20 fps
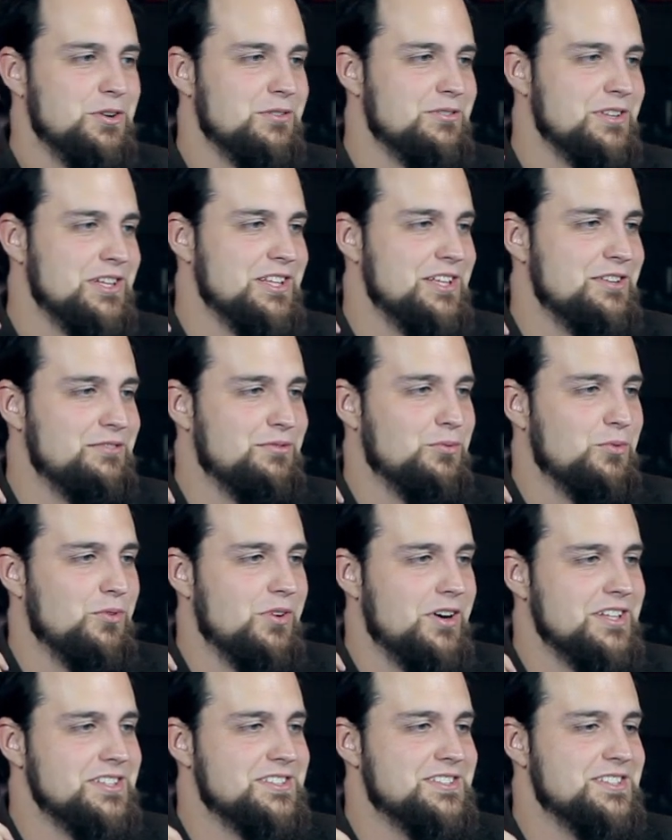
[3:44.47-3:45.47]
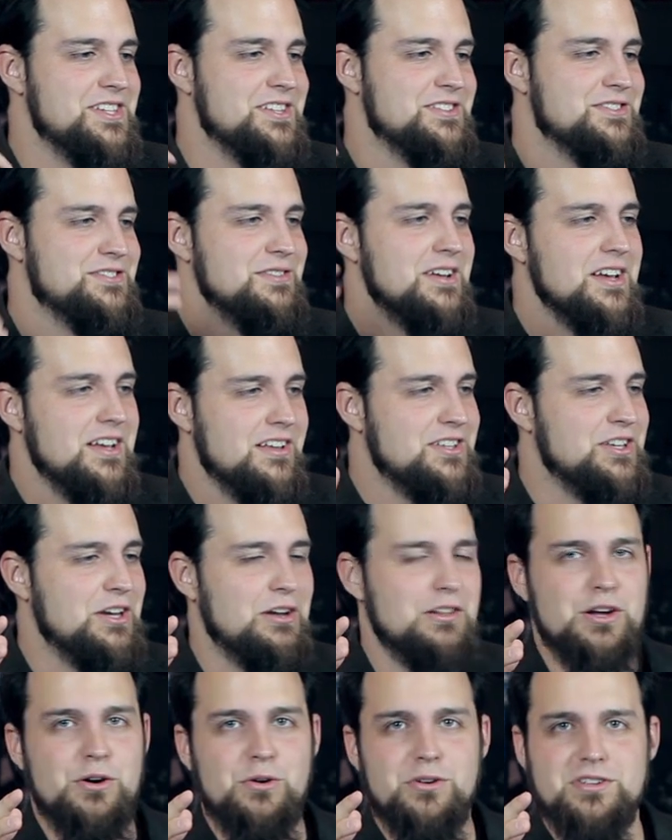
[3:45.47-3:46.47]
only live once. Is
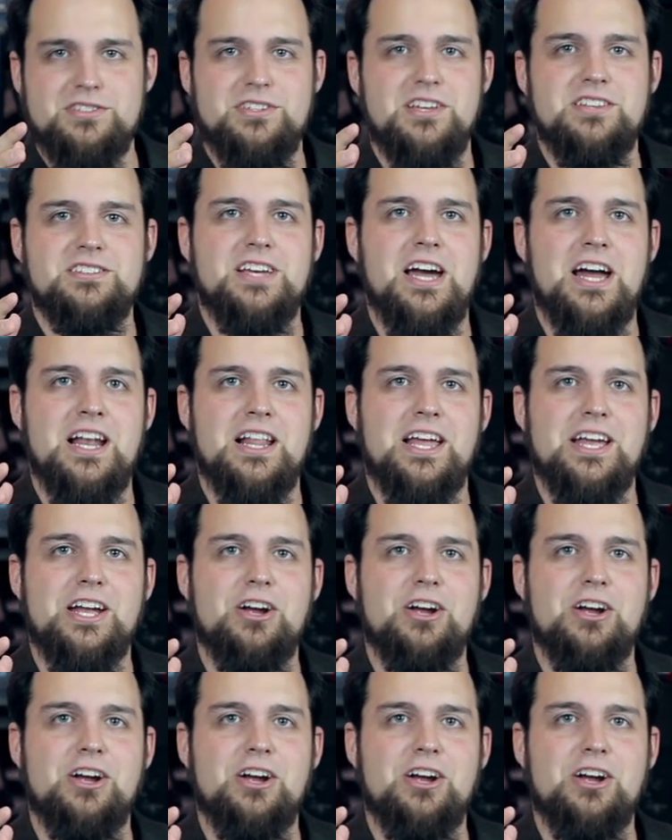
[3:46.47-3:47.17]
yellow is it's kind of like